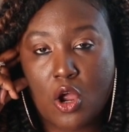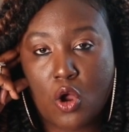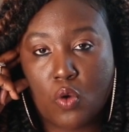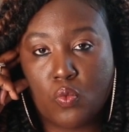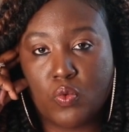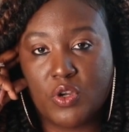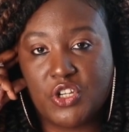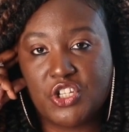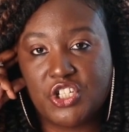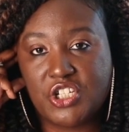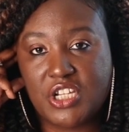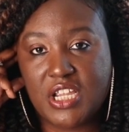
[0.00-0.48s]

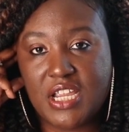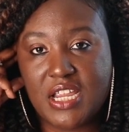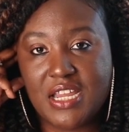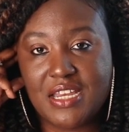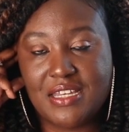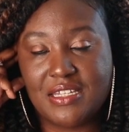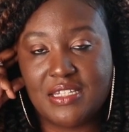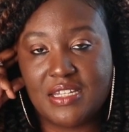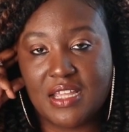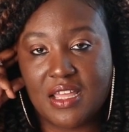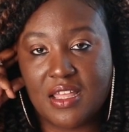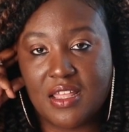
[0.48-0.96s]
Rashid
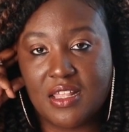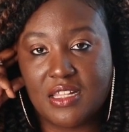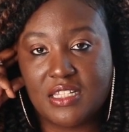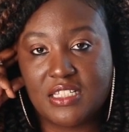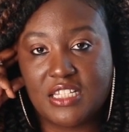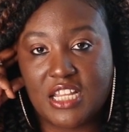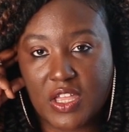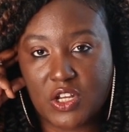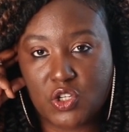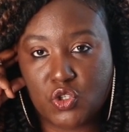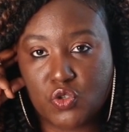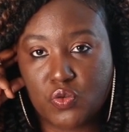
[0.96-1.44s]
does
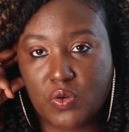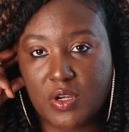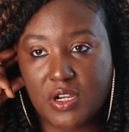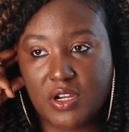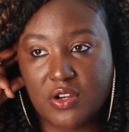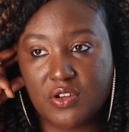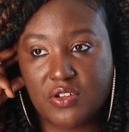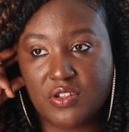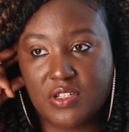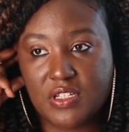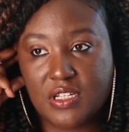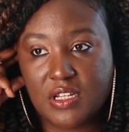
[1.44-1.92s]
that
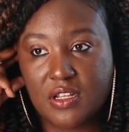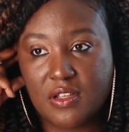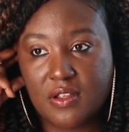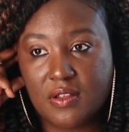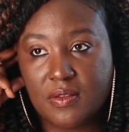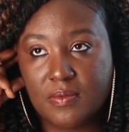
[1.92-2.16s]
triggers